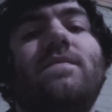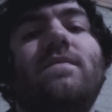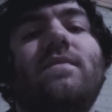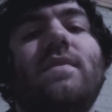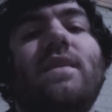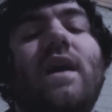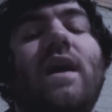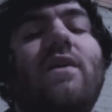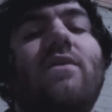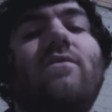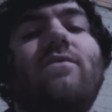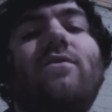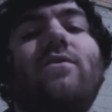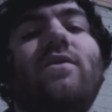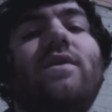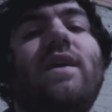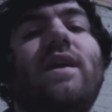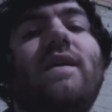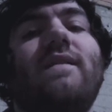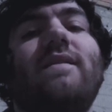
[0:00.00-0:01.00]
I don't
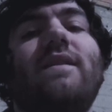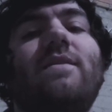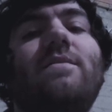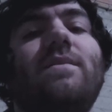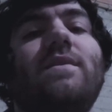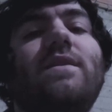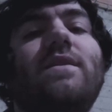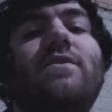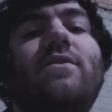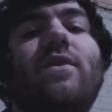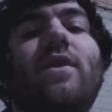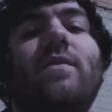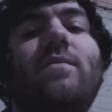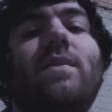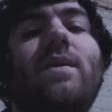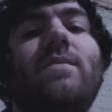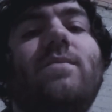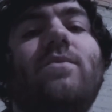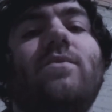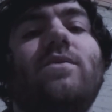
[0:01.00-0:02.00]
really have that many great
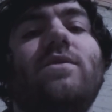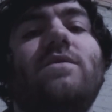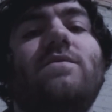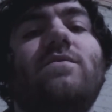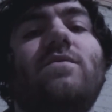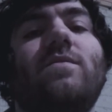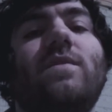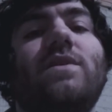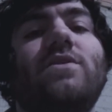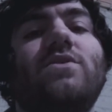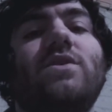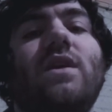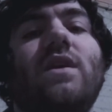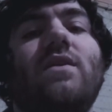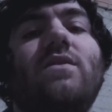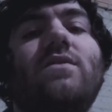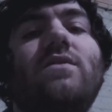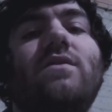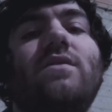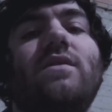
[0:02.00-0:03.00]
memories from my
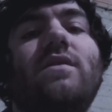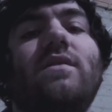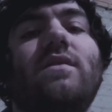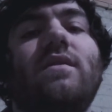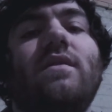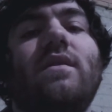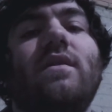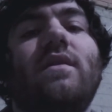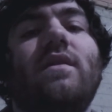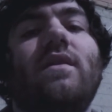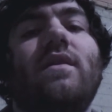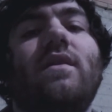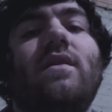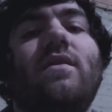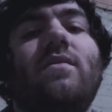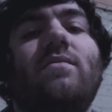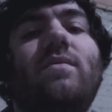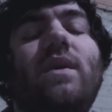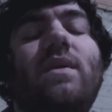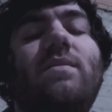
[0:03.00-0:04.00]
childhood.
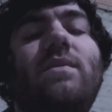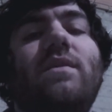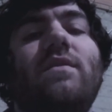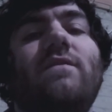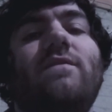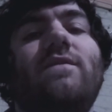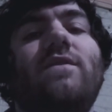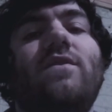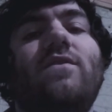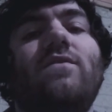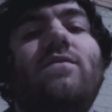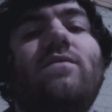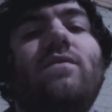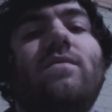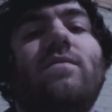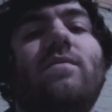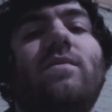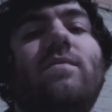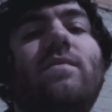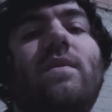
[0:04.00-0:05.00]
Maybe a few
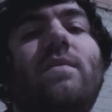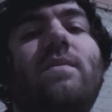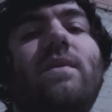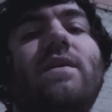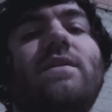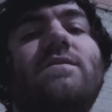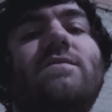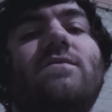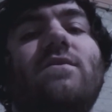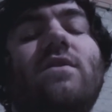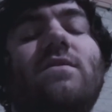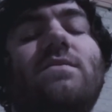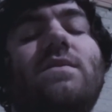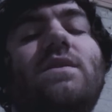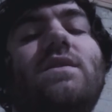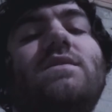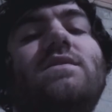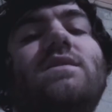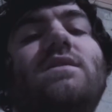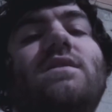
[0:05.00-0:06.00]
with my best friend,
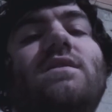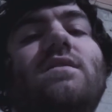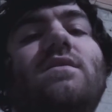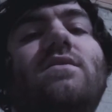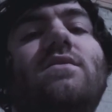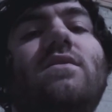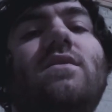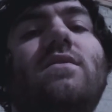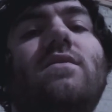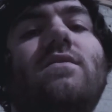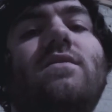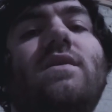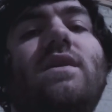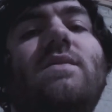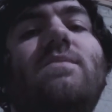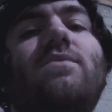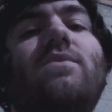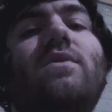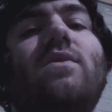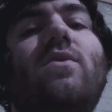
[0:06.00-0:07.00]
because he
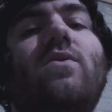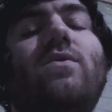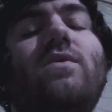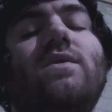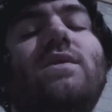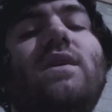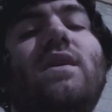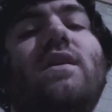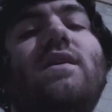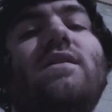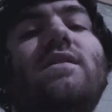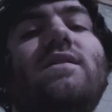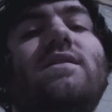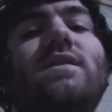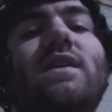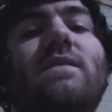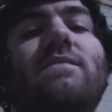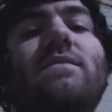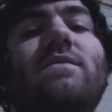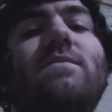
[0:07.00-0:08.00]
always kind of
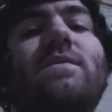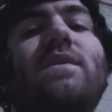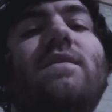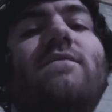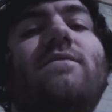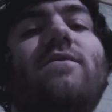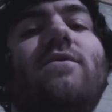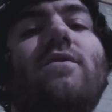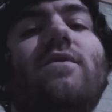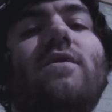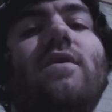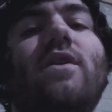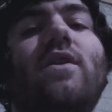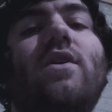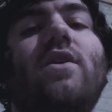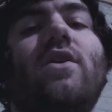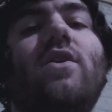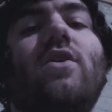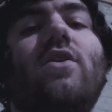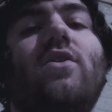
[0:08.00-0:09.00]
accepted me for
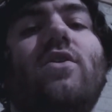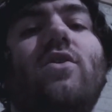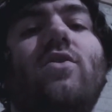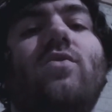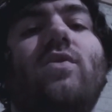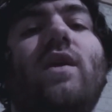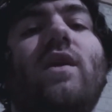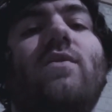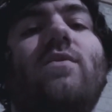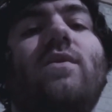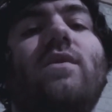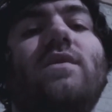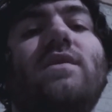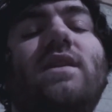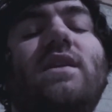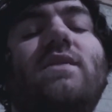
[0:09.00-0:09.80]
who I was.